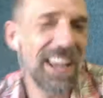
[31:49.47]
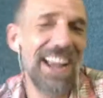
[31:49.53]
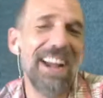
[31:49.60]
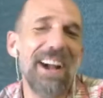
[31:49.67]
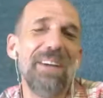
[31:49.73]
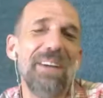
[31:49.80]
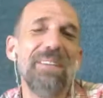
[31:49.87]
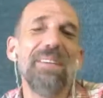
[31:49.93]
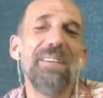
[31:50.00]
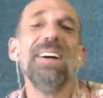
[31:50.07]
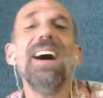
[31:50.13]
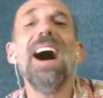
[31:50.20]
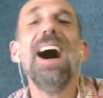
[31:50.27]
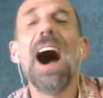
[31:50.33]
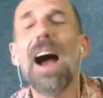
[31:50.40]
That could get
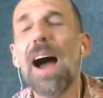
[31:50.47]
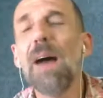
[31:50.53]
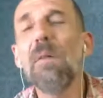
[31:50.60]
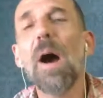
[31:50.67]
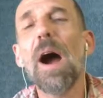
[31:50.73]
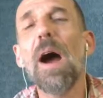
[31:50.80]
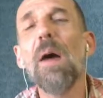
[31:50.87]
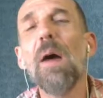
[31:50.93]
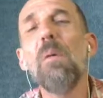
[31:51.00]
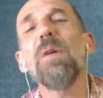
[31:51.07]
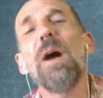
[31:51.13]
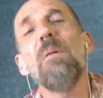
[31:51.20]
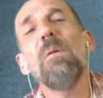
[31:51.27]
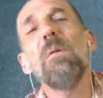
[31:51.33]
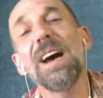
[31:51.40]
weird. I
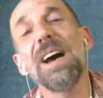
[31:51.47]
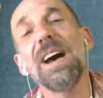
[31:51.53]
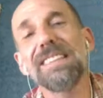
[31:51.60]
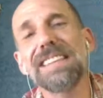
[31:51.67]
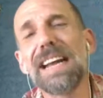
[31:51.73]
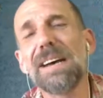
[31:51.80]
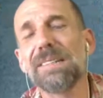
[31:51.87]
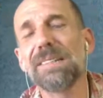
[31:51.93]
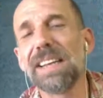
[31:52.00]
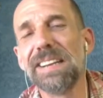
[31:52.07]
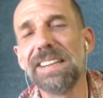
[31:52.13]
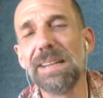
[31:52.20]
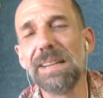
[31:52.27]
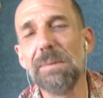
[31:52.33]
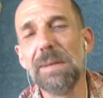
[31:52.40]
won't toss it out there
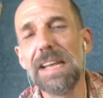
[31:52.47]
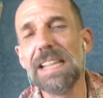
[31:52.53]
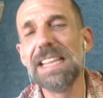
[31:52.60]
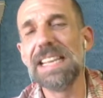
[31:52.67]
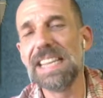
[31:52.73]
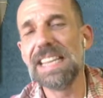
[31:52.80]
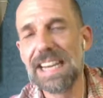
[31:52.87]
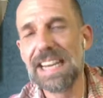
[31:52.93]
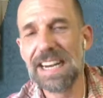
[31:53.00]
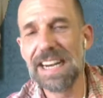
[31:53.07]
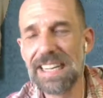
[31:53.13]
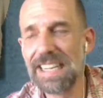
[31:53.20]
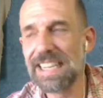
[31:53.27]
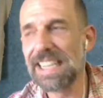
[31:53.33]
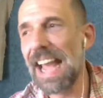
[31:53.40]
in the
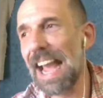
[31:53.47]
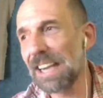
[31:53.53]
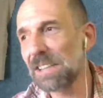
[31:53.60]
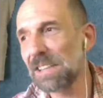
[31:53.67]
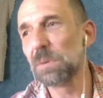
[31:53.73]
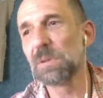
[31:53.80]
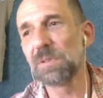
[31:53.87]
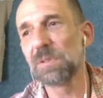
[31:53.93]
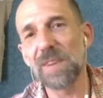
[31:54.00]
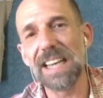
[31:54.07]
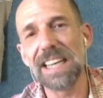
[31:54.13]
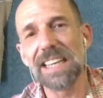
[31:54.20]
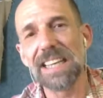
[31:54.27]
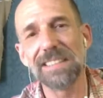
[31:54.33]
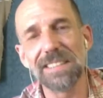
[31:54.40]
actual
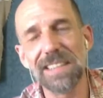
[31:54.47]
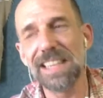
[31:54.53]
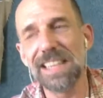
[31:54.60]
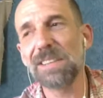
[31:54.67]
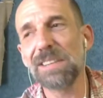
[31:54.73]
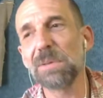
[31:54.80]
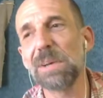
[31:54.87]
phase, in the actual